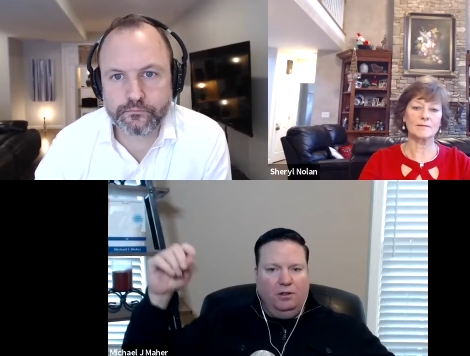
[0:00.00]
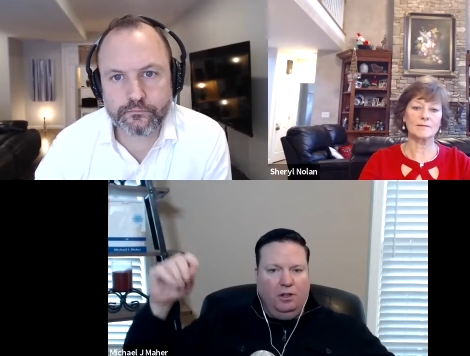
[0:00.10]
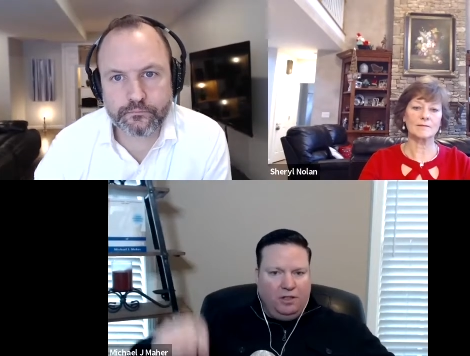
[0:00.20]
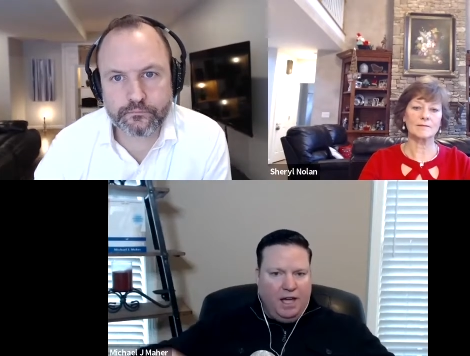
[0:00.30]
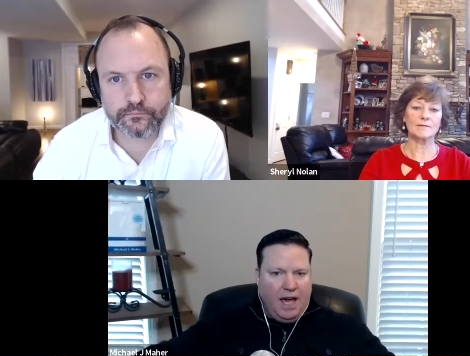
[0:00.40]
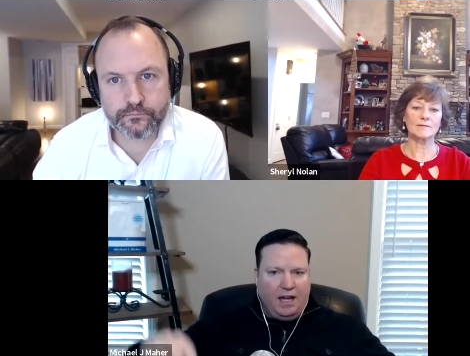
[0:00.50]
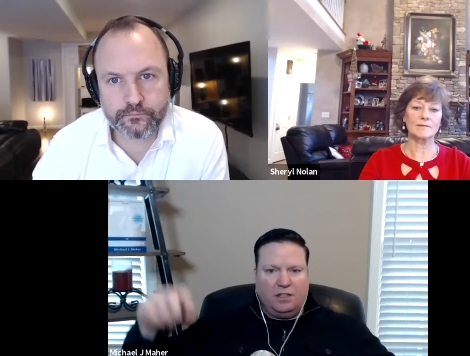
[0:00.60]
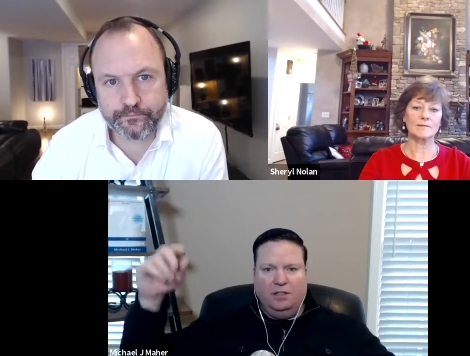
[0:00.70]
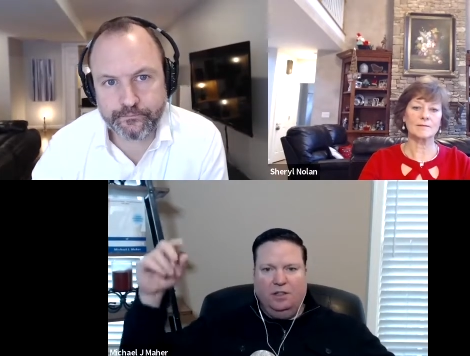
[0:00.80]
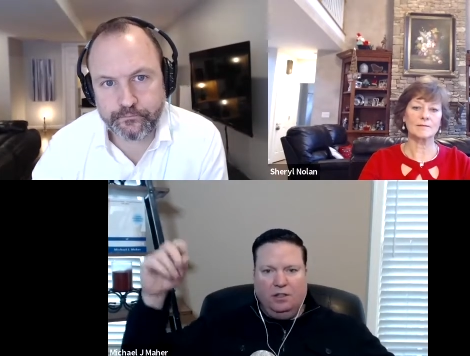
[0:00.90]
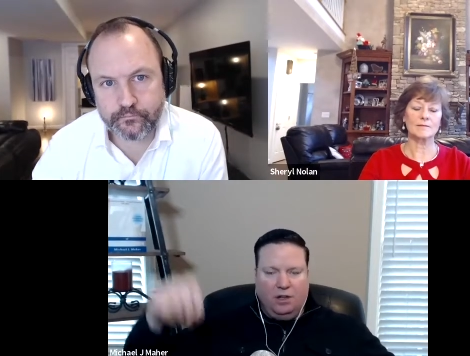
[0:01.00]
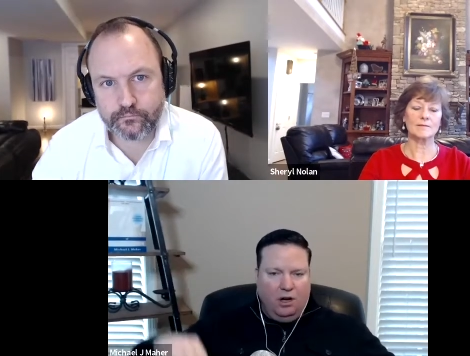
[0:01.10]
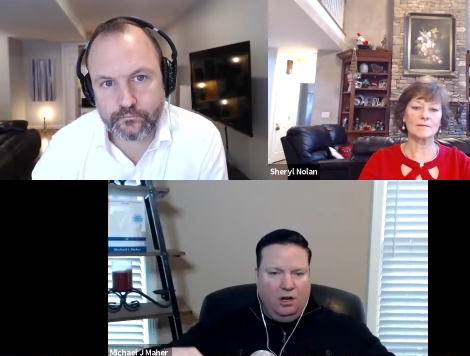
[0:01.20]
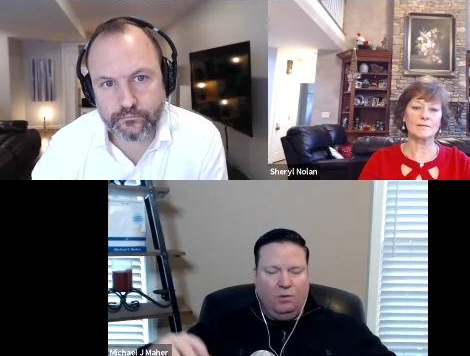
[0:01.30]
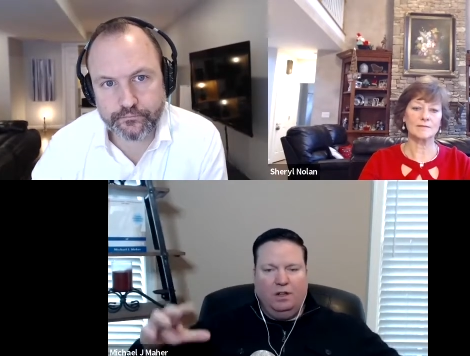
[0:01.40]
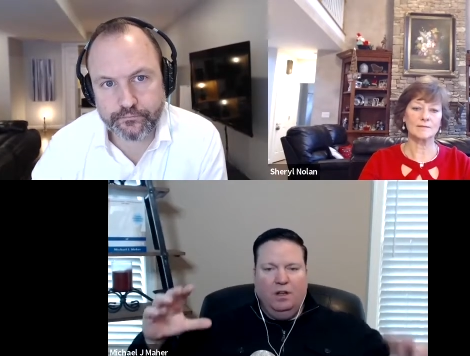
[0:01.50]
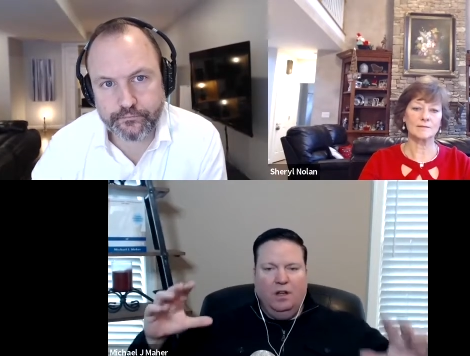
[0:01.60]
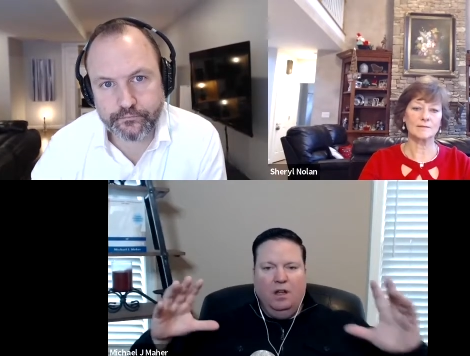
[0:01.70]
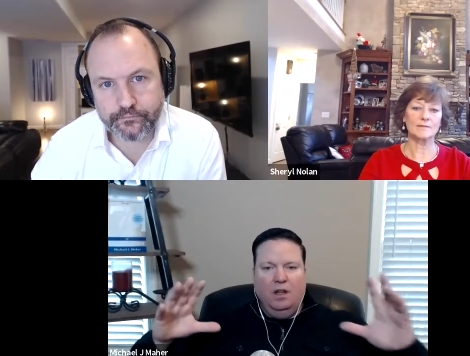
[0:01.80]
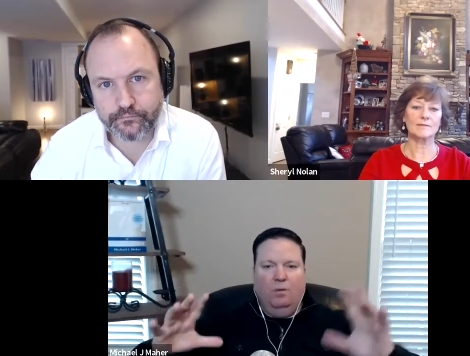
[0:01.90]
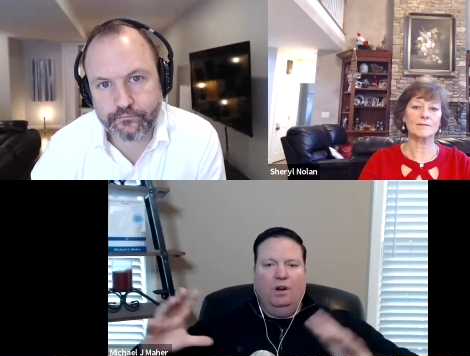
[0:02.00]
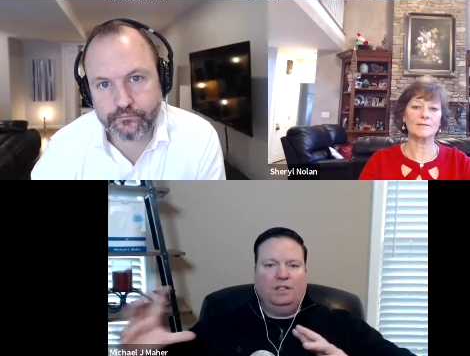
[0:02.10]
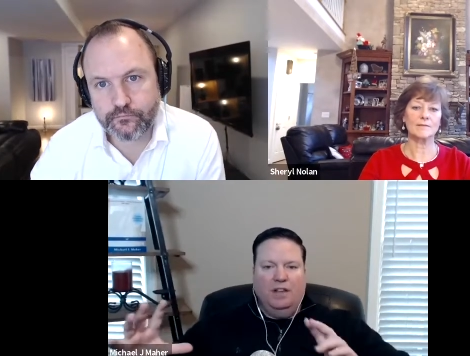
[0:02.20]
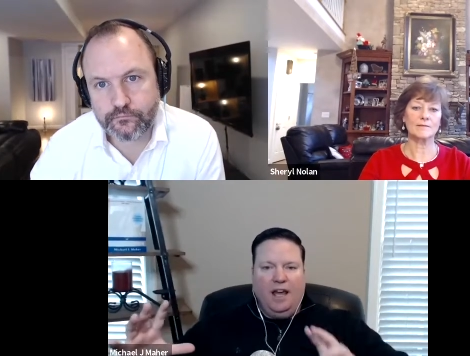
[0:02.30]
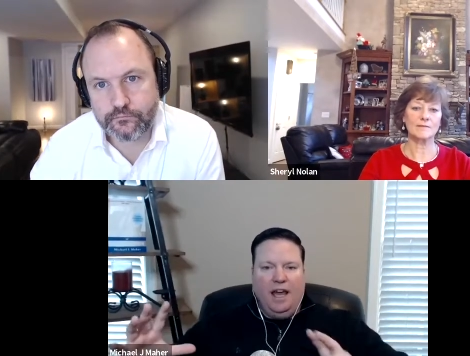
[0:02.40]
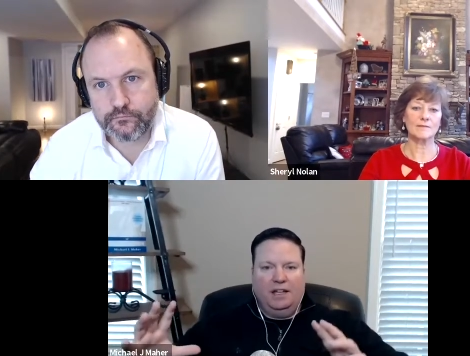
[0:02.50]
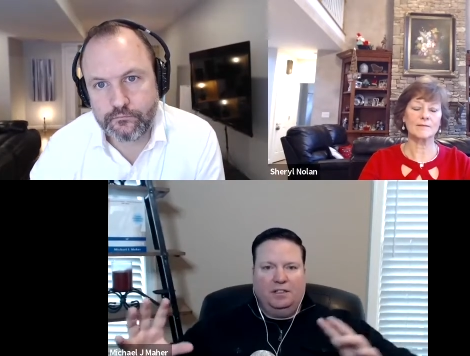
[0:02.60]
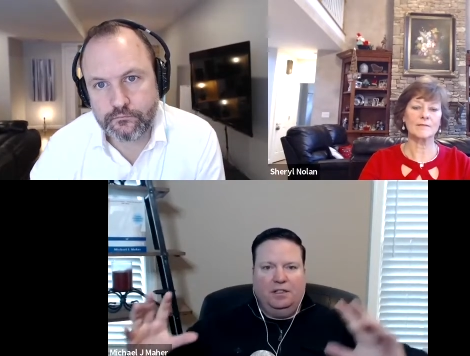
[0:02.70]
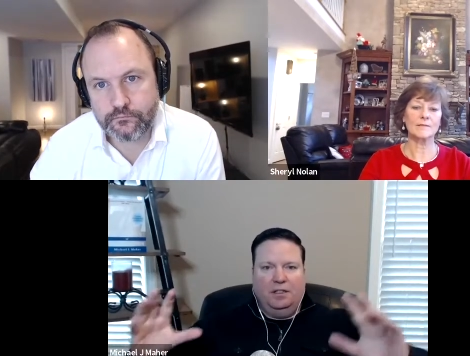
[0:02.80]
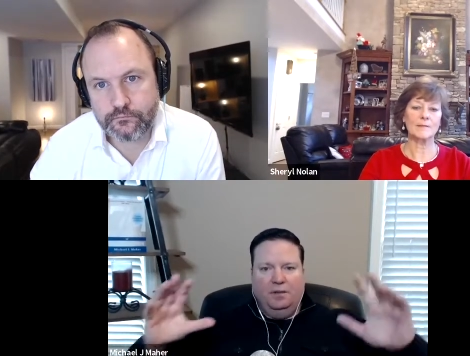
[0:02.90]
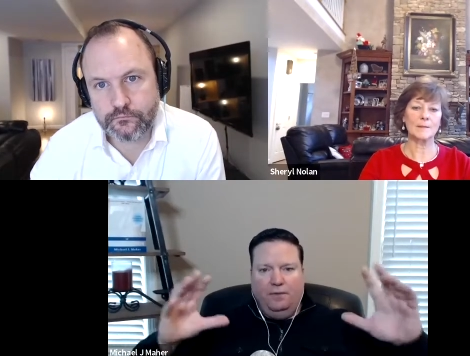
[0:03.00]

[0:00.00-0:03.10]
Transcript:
Speaker 1: Do you text? Do you call? What what's next